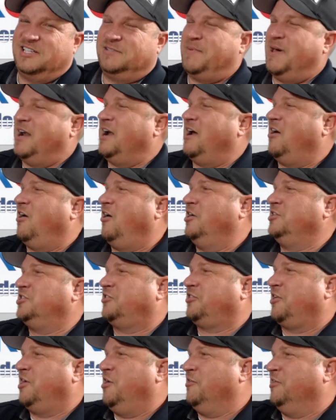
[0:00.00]
Doesn't matter how hard you
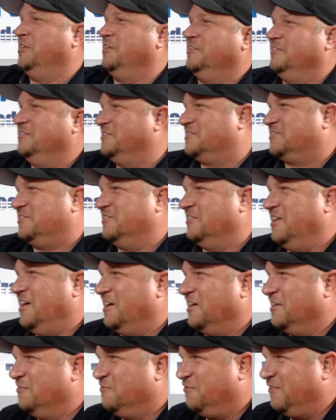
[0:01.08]
throw it, it's still not
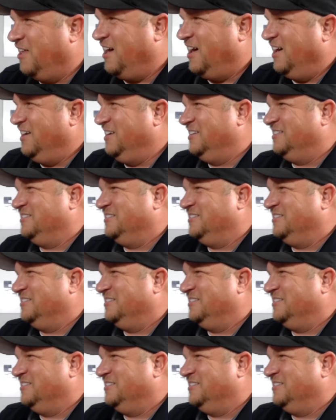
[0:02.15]
going to fly.